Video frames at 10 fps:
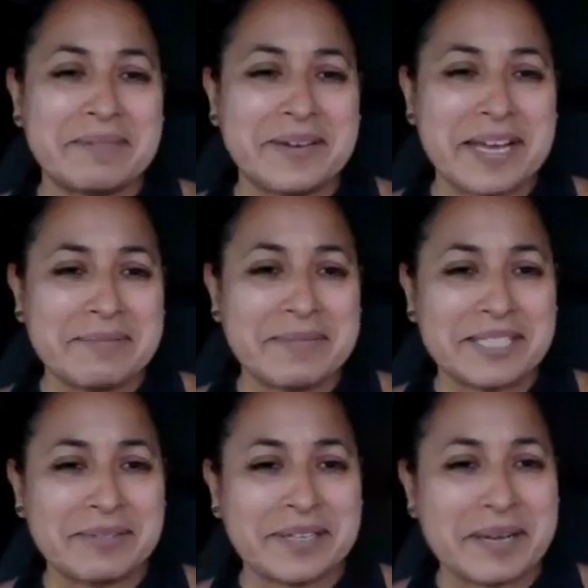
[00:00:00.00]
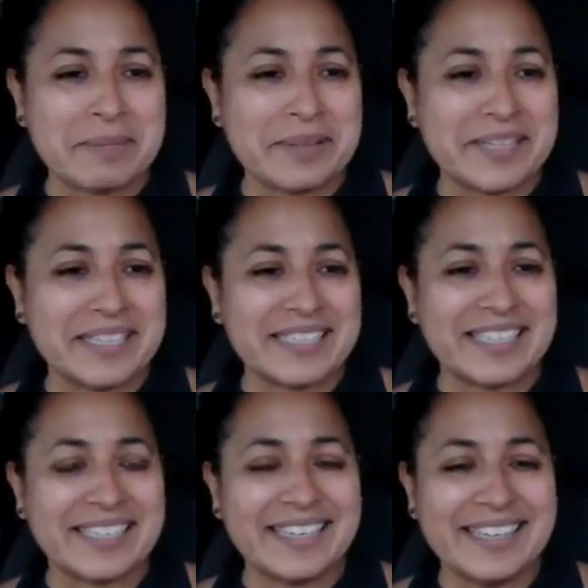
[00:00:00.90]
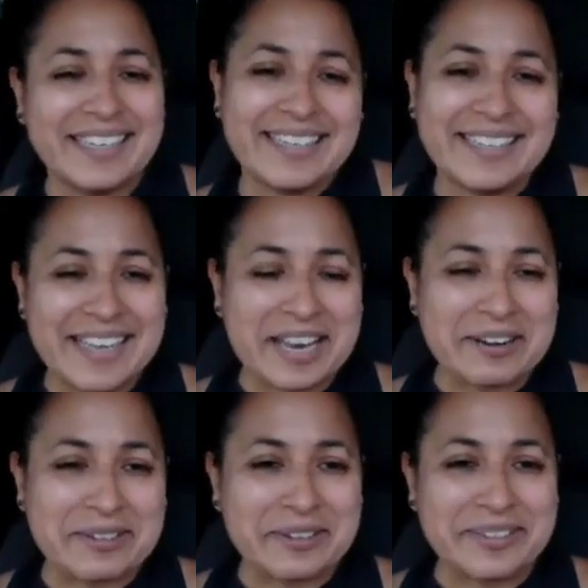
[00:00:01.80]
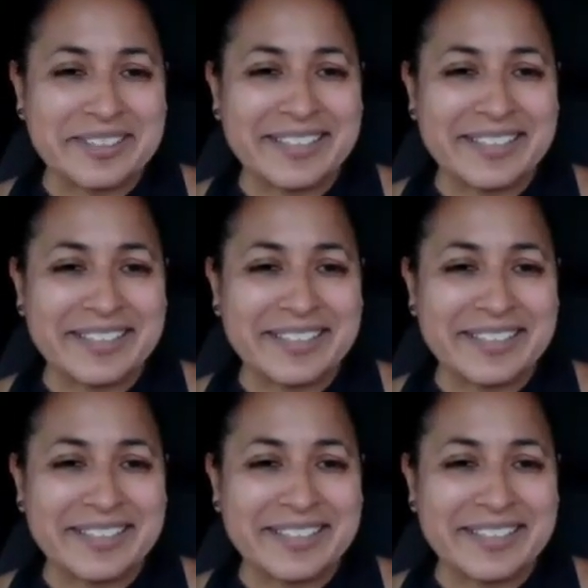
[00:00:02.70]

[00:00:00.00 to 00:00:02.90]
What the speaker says: kind of mixed with a couple things and I don't know.